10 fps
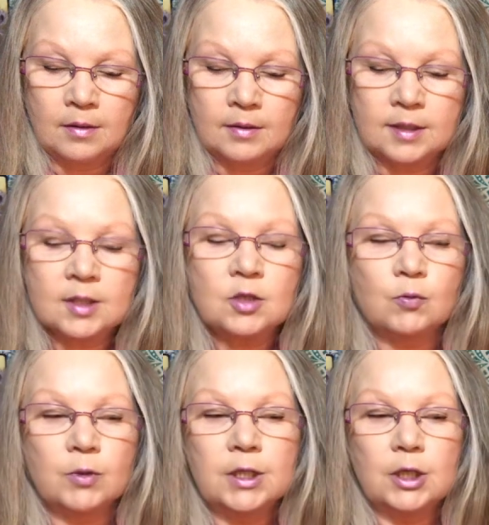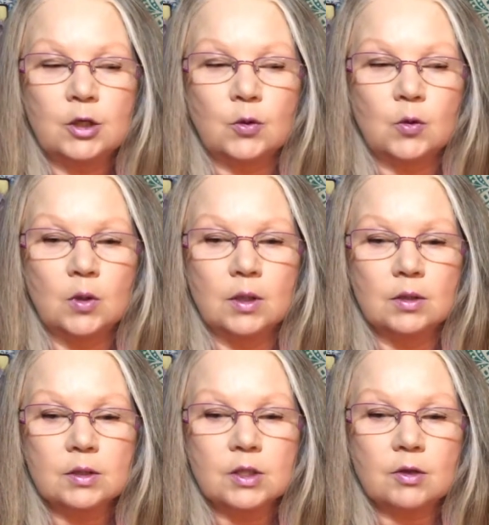this is really
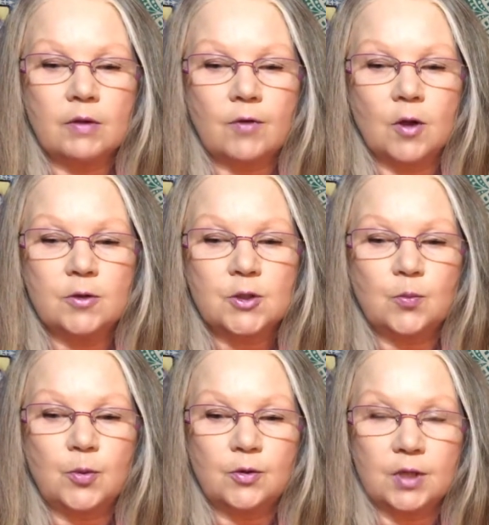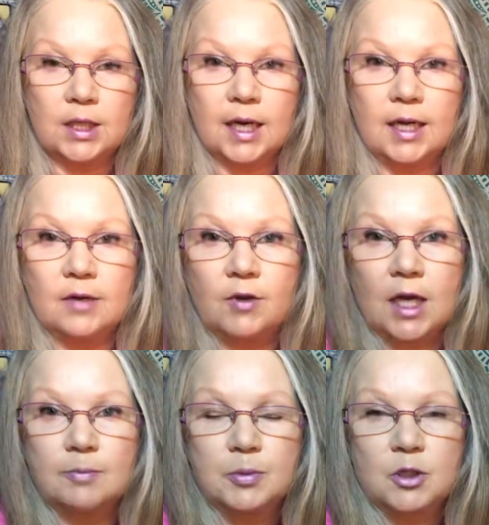cool. So I've also pulled the Nine of
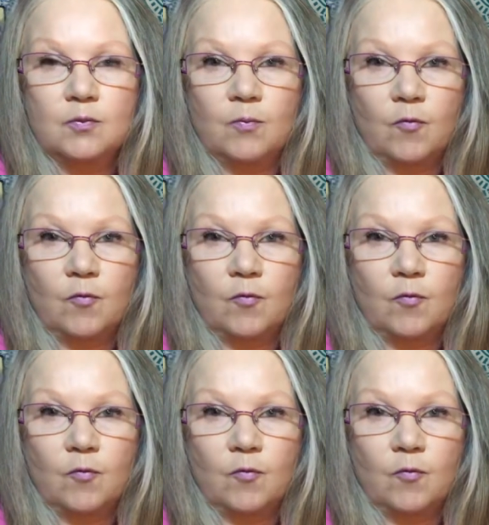Cups